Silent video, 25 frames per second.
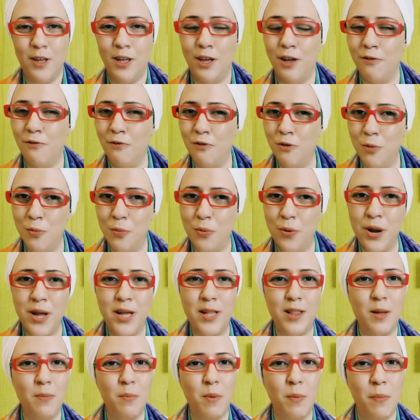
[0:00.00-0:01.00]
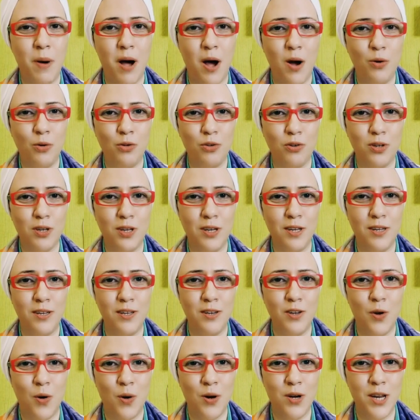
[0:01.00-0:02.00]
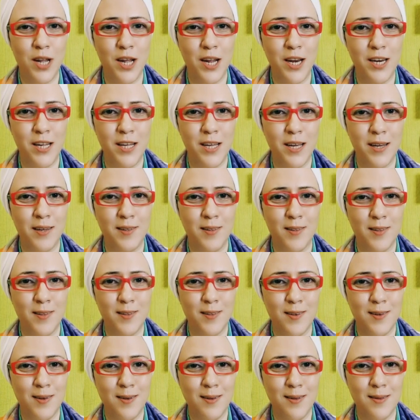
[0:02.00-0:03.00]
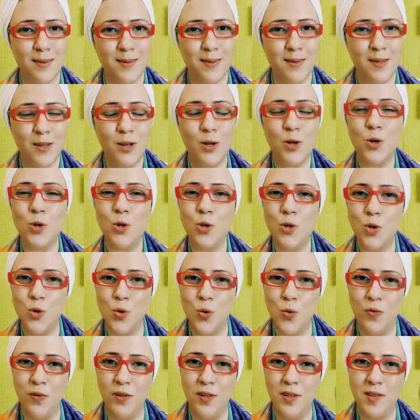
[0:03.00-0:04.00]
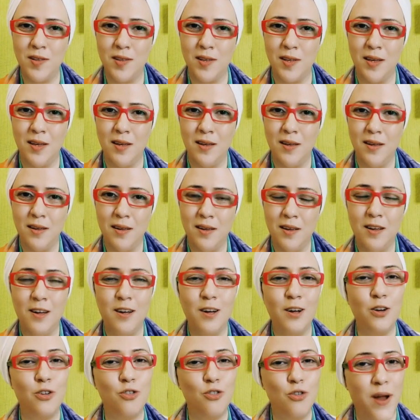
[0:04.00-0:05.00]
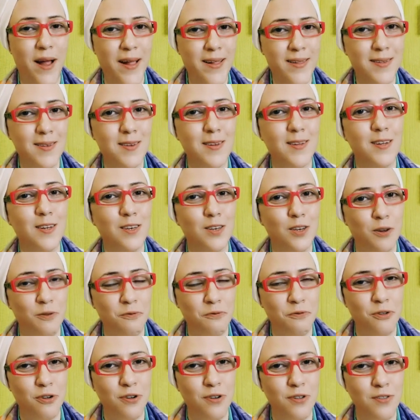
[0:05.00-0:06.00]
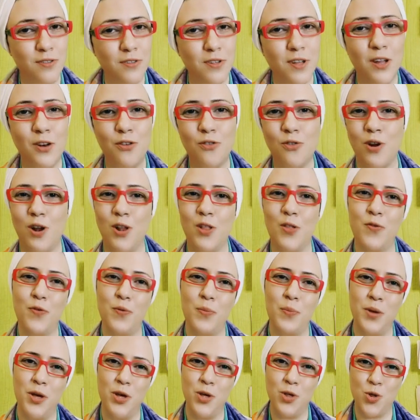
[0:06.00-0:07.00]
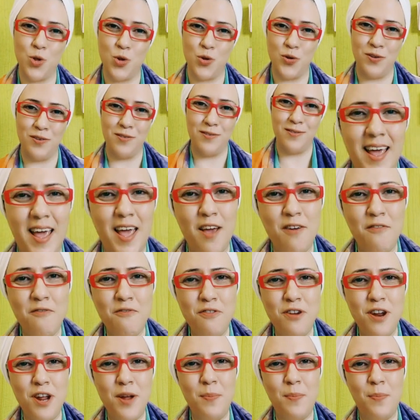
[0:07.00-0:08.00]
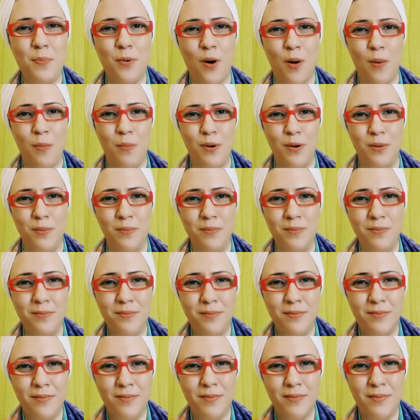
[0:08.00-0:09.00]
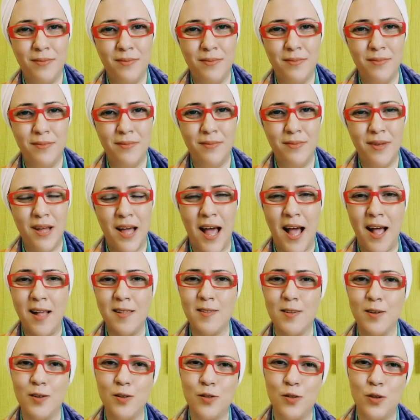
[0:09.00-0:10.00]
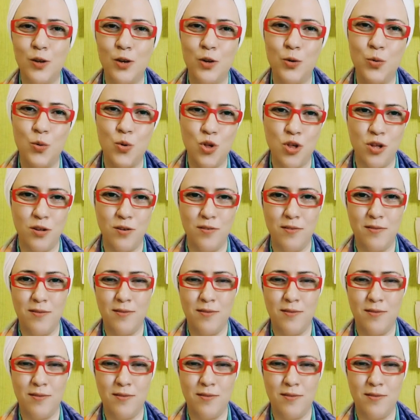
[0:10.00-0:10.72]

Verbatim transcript: If you bring them about in your daily existence, you will see a drastic difference and transformation. Every problem has a solution.